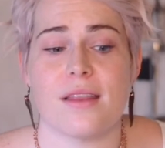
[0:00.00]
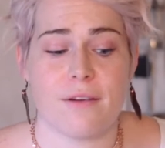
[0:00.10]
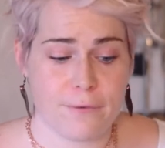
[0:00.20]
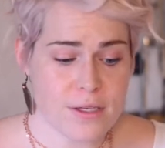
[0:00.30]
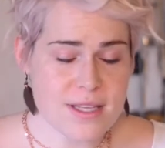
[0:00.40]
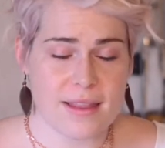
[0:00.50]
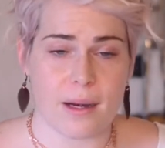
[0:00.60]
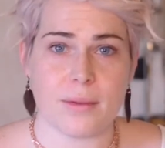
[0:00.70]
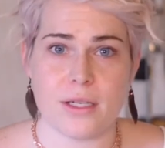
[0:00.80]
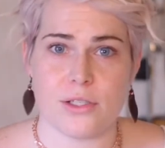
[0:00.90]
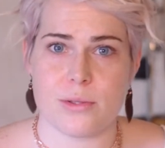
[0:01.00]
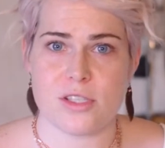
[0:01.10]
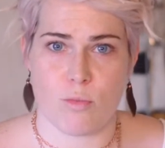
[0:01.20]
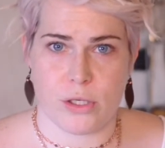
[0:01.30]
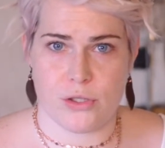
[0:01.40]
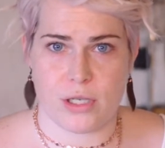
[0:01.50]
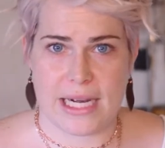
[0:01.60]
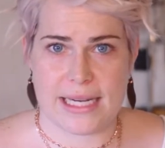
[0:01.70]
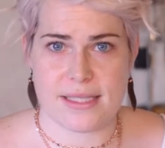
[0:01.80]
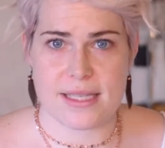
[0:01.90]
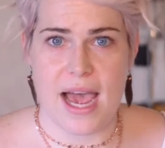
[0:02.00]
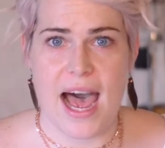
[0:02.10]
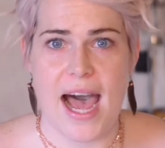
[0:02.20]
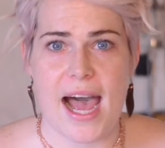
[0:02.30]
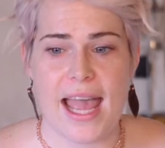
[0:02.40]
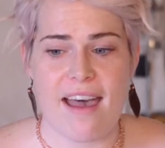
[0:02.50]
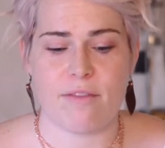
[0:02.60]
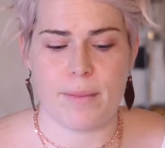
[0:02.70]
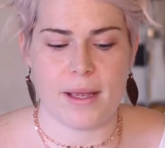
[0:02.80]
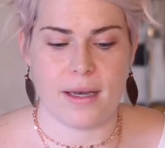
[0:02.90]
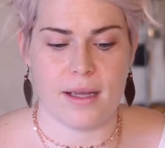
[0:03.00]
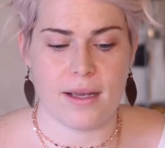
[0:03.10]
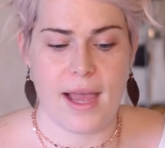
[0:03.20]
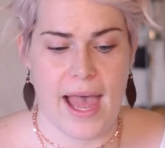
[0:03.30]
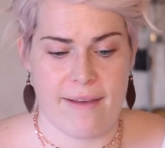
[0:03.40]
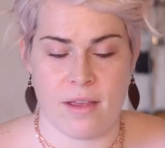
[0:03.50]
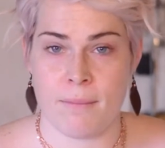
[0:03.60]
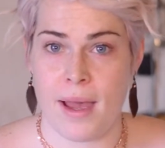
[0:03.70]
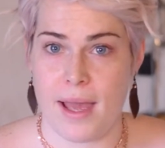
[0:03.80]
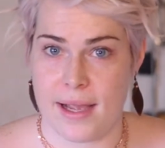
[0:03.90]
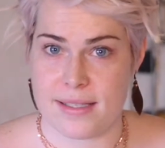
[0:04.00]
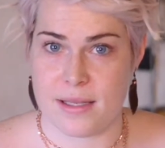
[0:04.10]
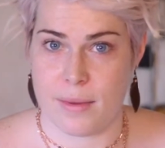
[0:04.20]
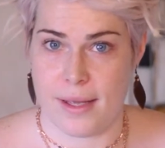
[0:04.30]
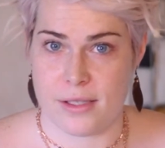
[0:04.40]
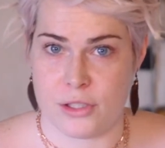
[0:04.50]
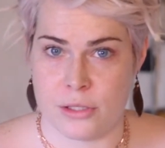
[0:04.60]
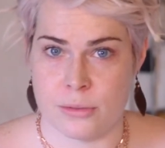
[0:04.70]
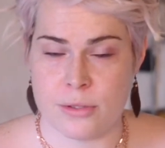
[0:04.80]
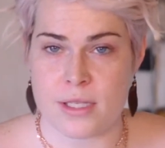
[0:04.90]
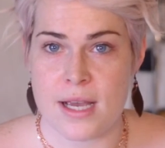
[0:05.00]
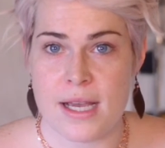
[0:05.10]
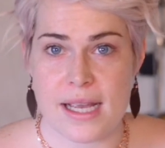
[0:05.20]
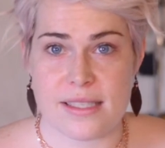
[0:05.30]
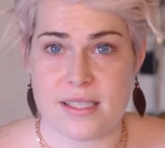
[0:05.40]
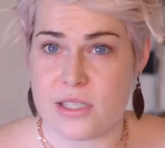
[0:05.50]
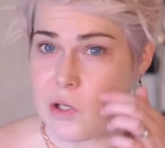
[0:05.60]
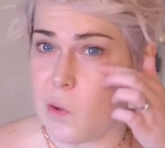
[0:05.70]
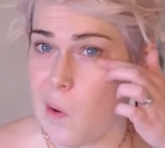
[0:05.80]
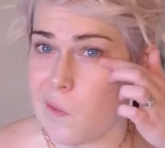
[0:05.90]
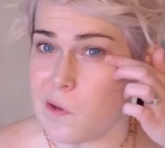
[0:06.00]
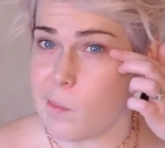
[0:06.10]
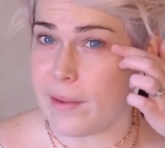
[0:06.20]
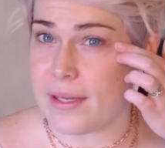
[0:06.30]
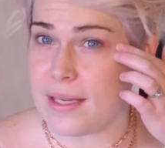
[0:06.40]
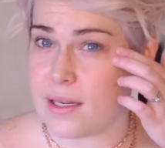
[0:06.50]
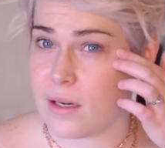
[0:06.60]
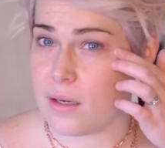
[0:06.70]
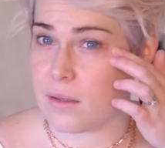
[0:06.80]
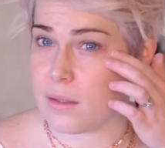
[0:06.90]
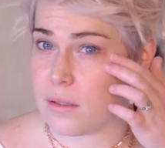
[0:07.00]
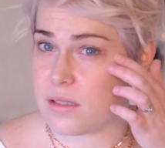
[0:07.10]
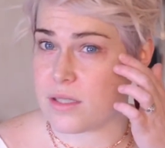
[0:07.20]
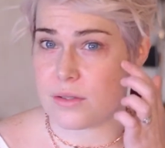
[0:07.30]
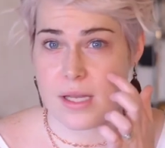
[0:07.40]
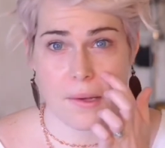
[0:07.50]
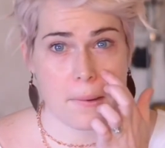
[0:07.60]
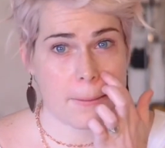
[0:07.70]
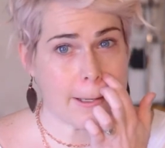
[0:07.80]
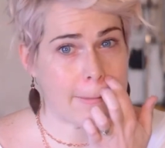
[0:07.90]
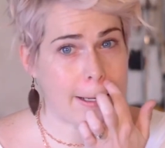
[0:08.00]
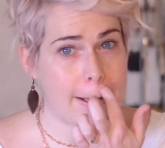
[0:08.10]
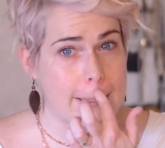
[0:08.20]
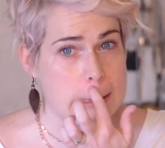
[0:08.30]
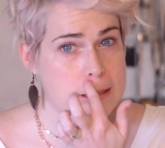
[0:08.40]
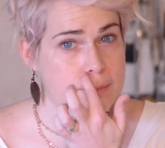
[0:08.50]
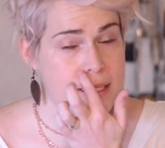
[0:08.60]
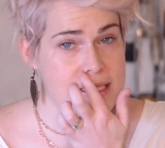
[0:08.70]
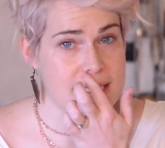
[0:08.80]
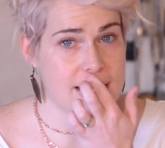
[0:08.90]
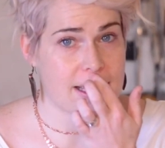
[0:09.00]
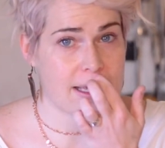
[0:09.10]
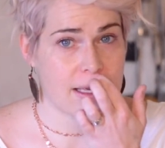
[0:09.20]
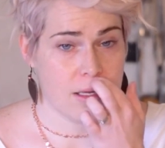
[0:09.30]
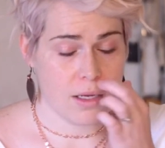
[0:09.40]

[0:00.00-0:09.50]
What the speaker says: The first thing that I'm going to do is moisturize. I have been having my eczema issues. It's still a little bit here. You can still tell around my nose, but it's getting